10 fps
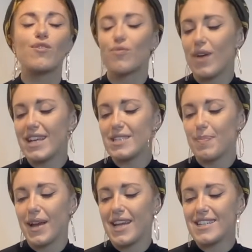of
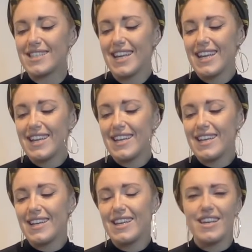respite,
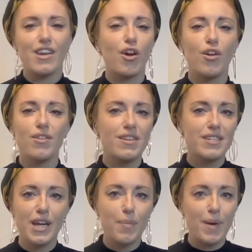he curled
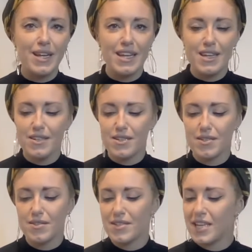inside my knees,
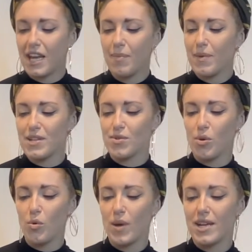same as
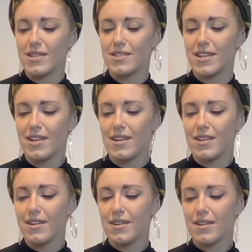always.
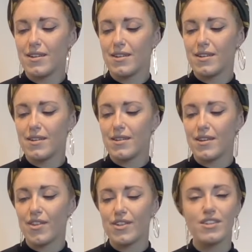
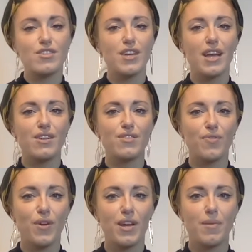Nothing's changed
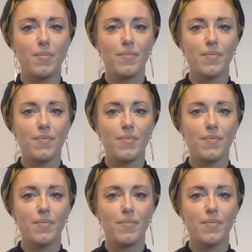for him.